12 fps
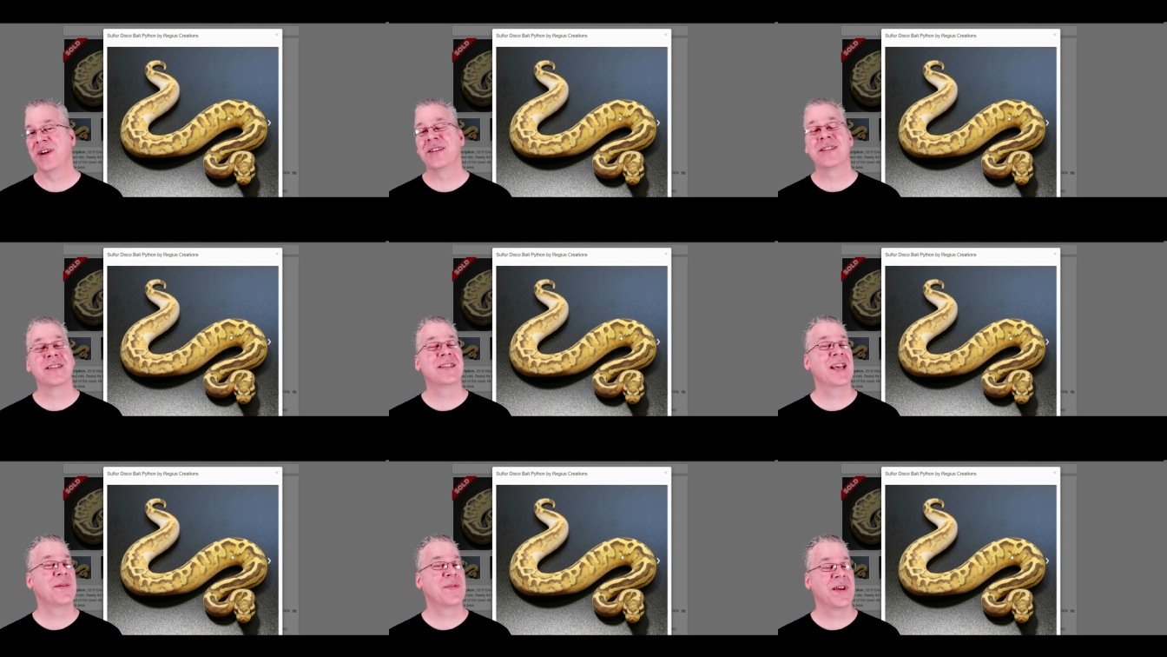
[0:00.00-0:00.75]
And it's the
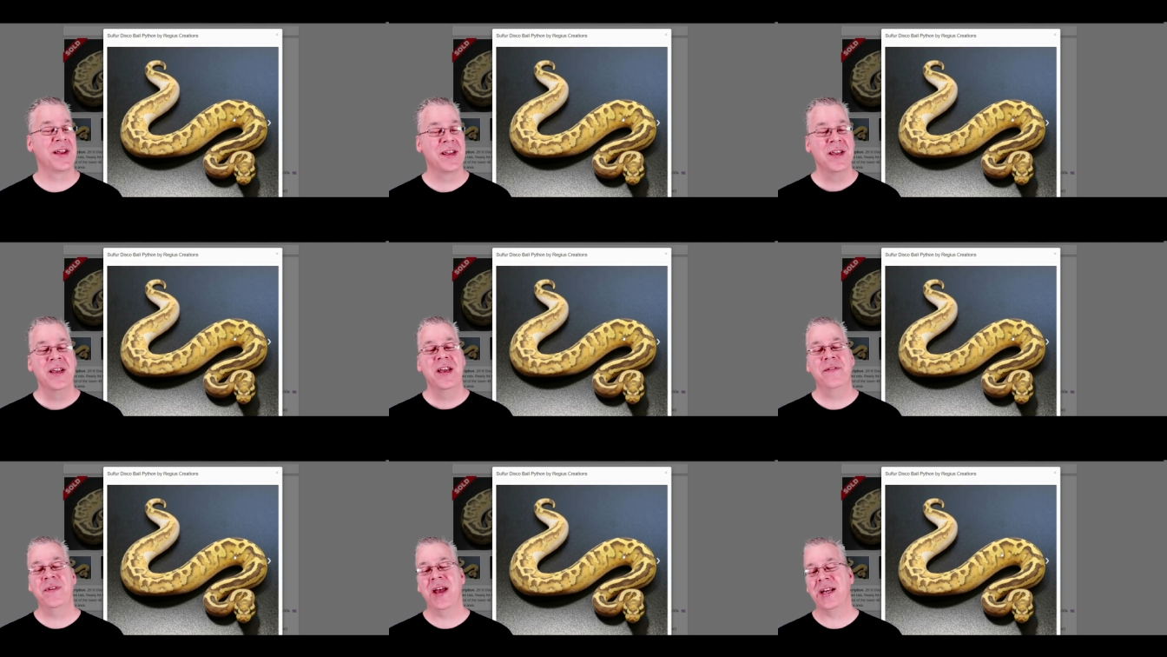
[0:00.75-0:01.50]
same thing
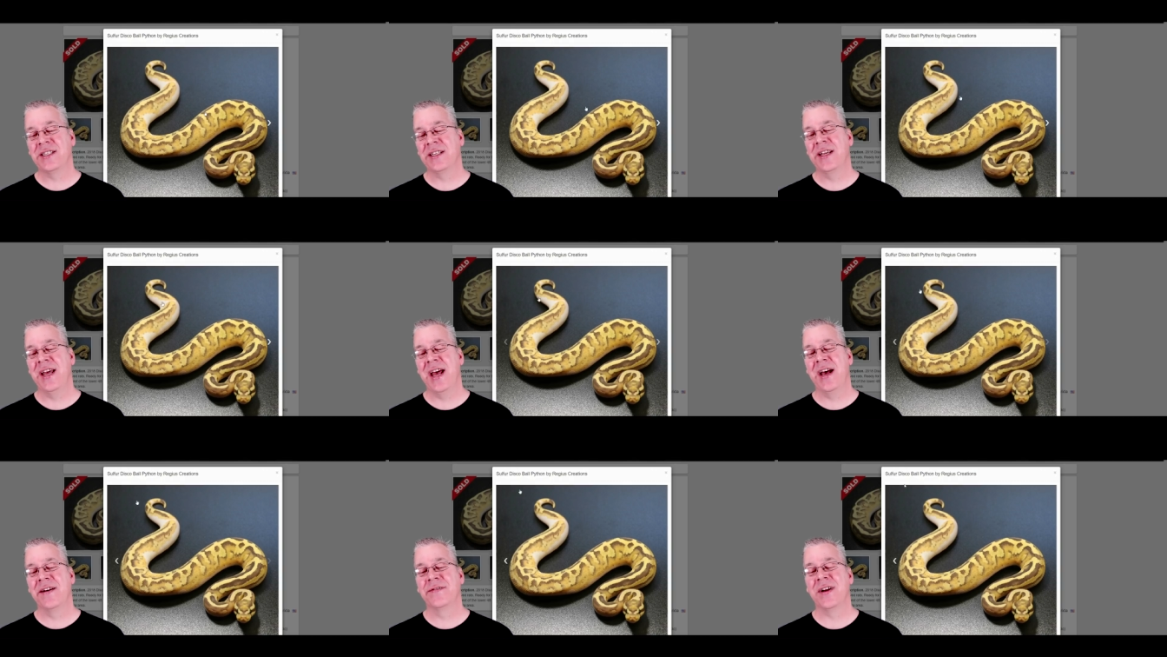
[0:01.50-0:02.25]
if you actually
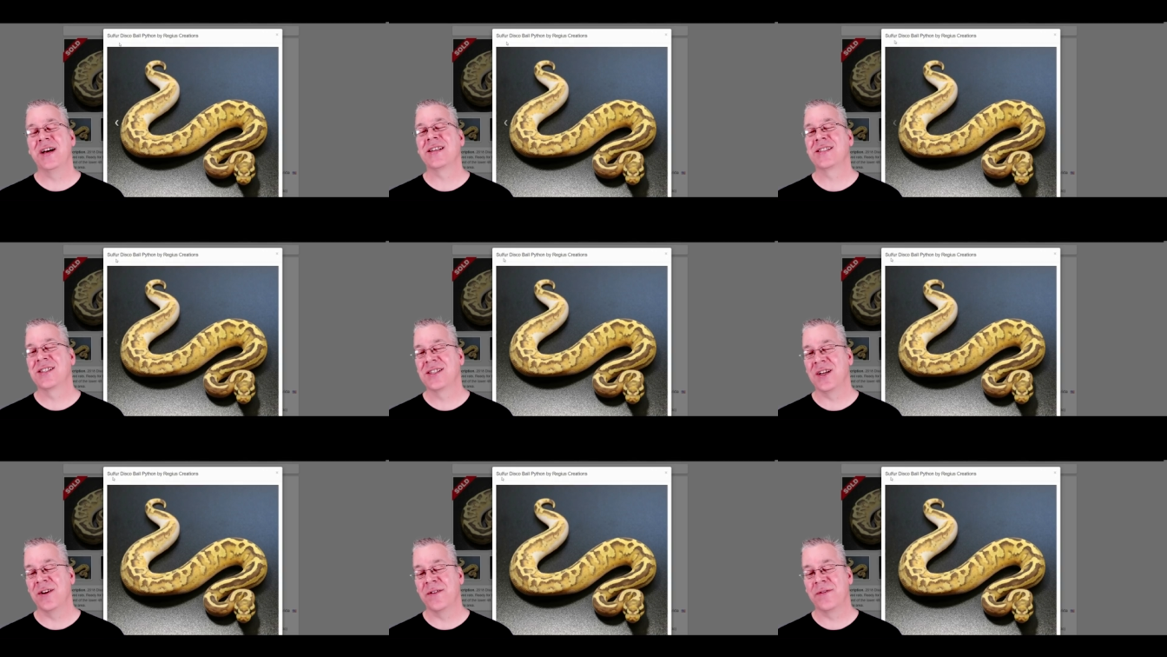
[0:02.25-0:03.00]
have a
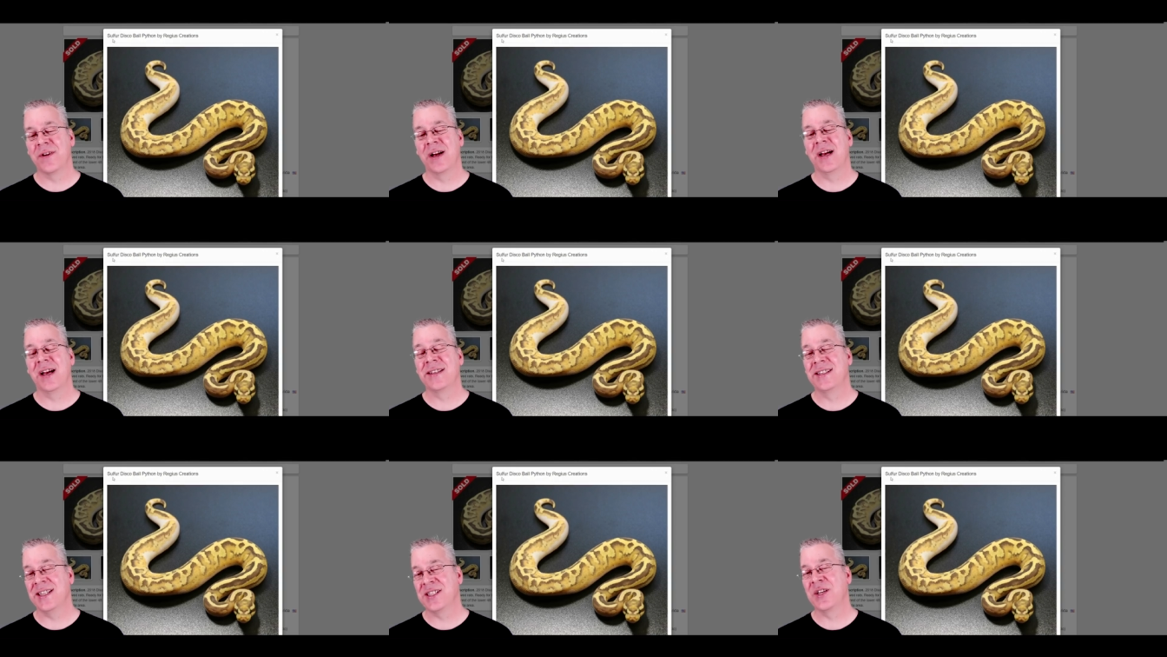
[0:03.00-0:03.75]
sulfur, uh, a
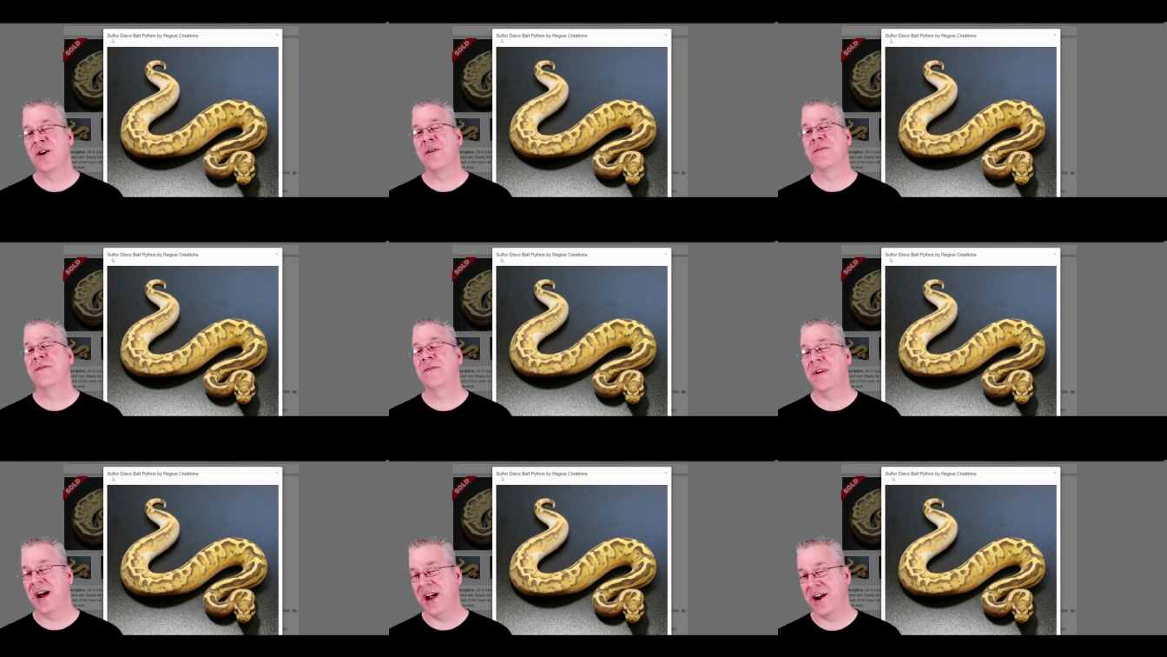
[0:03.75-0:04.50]
disco
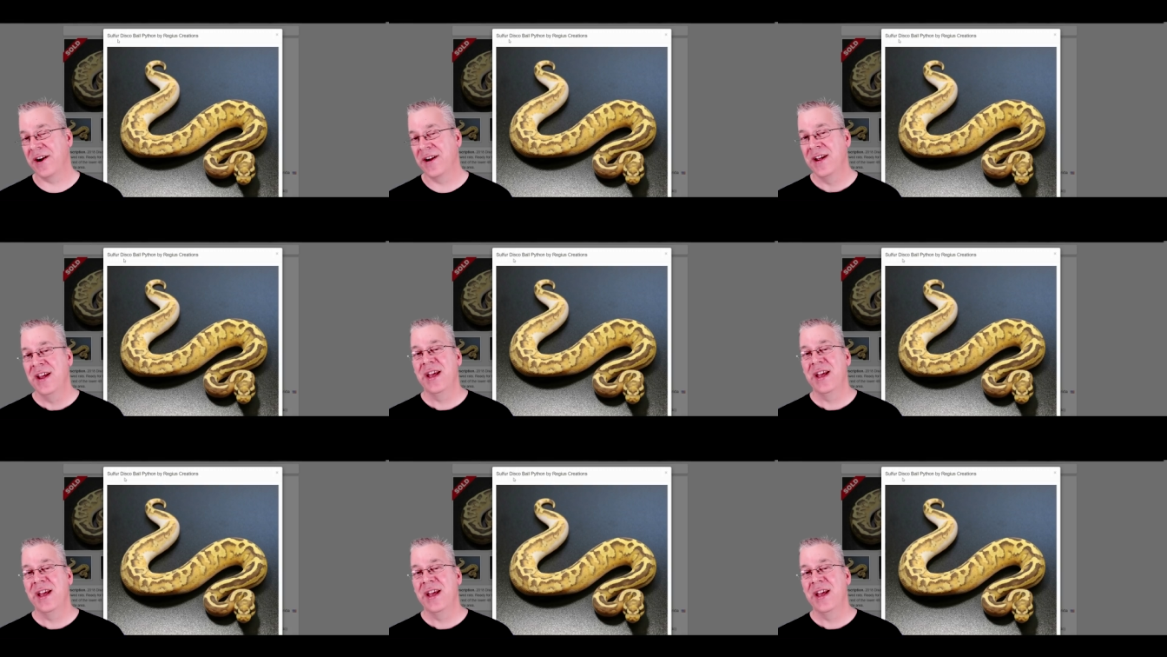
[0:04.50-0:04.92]
fire.